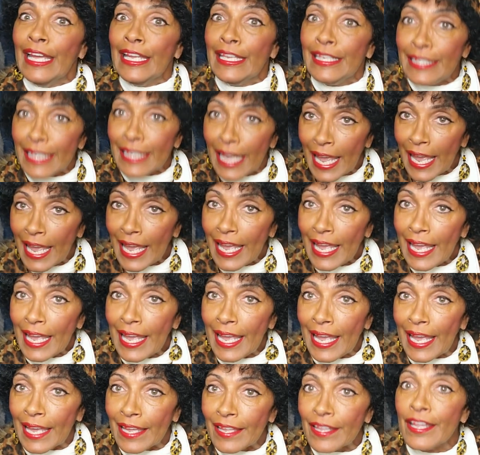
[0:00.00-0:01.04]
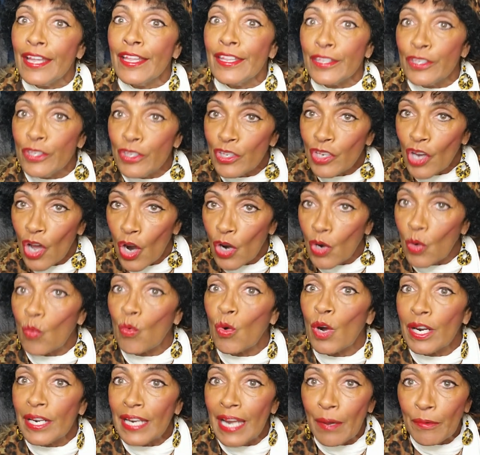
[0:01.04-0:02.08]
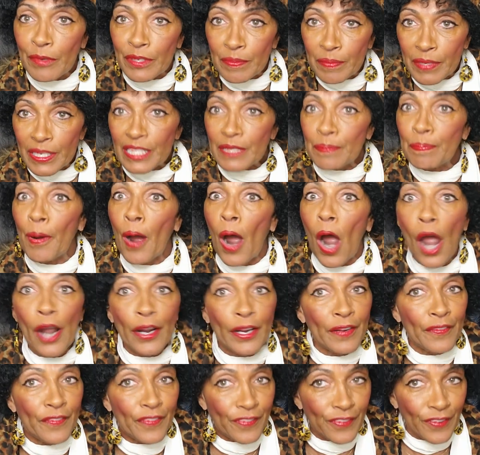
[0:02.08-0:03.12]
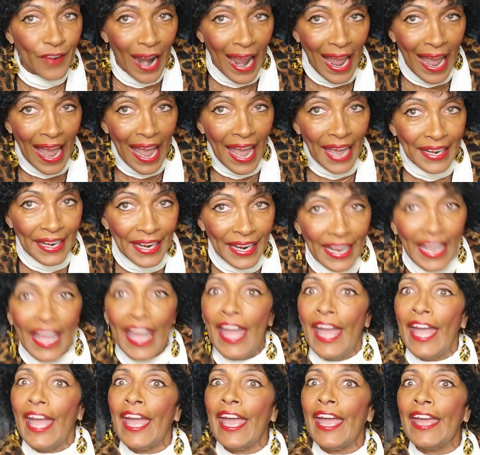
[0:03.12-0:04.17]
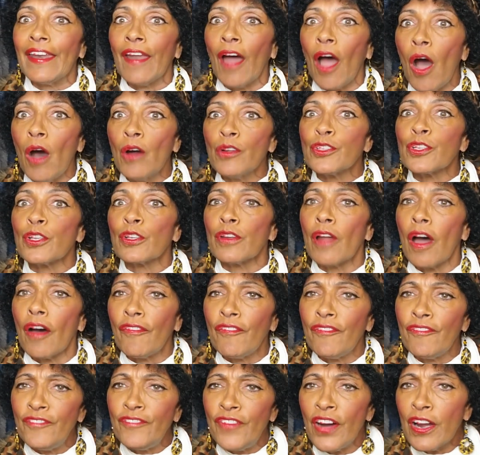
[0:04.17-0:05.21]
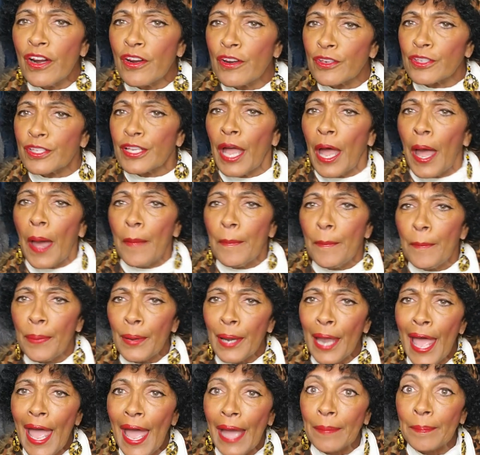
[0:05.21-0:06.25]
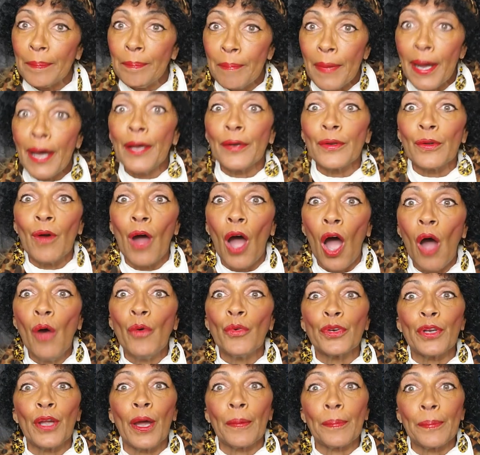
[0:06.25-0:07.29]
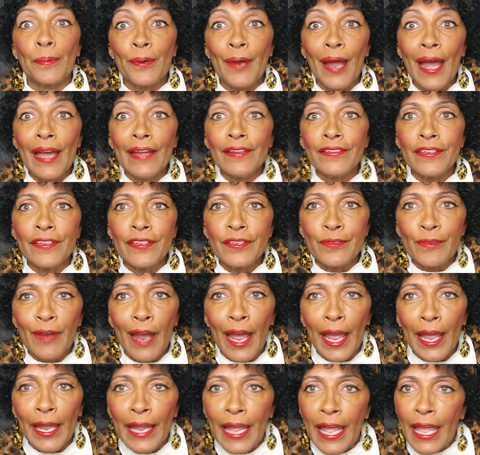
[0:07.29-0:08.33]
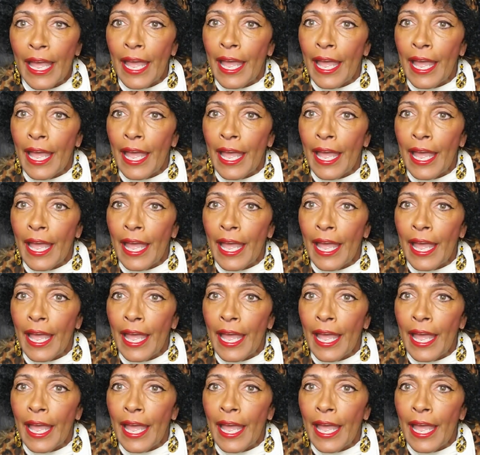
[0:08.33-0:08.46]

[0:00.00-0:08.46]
Yeah, the one that was Miss Parker on Friday, and also the first black model on The Price is Right.